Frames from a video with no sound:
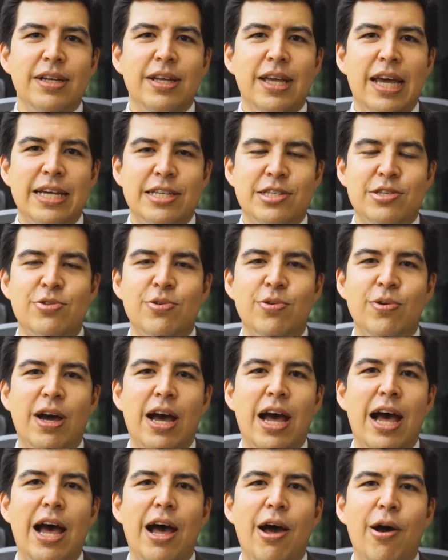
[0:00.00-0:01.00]
as to
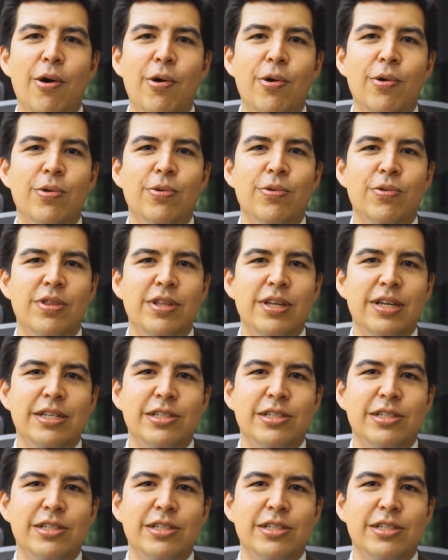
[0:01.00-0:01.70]
how the